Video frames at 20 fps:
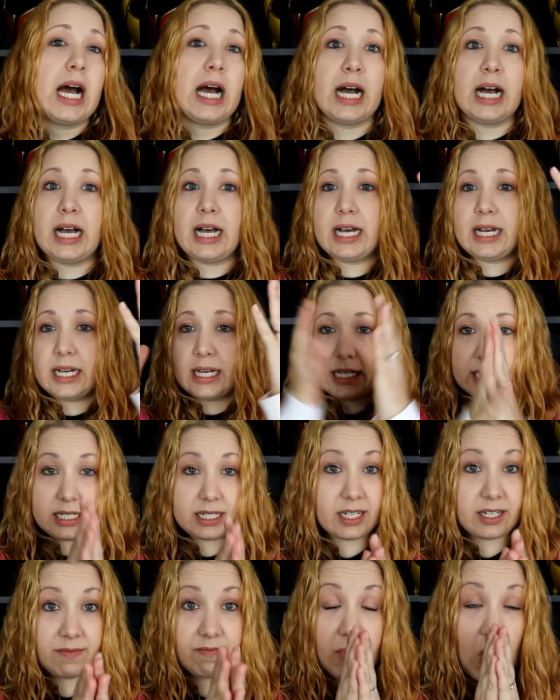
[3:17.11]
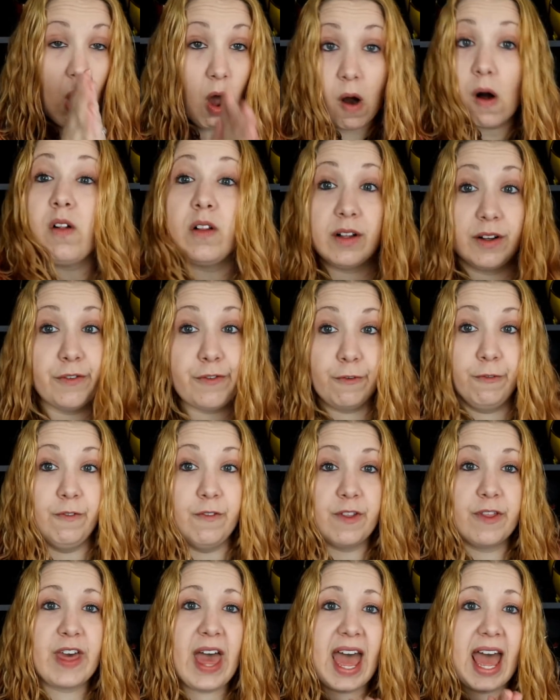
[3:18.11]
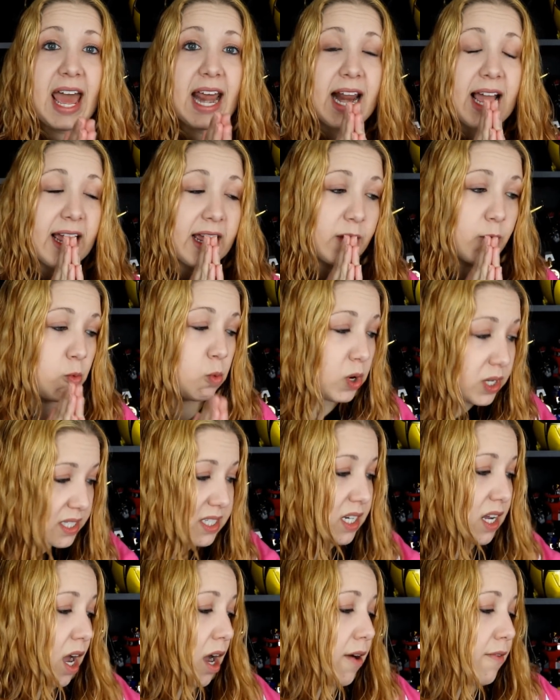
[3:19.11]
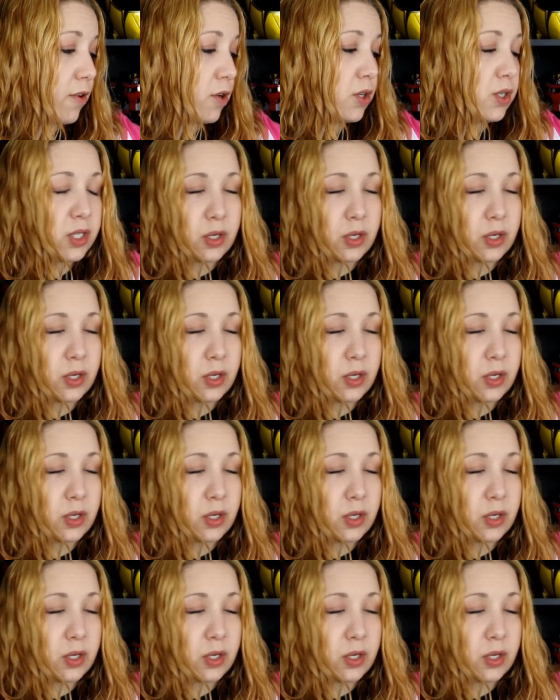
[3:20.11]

uh, all of that I want to cover.